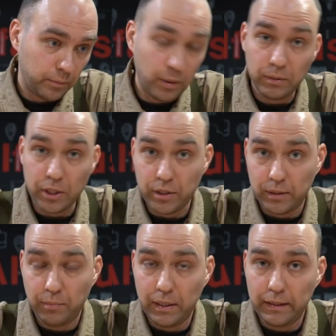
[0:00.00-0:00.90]

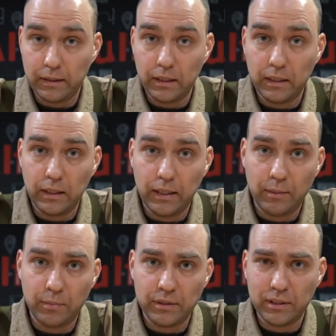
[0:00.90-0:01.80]
published by the
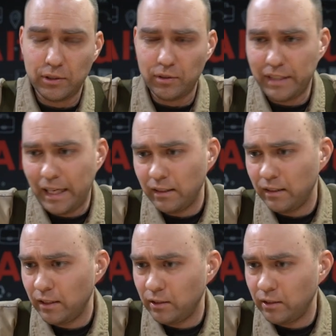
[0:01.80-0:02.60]
embassies of Canada,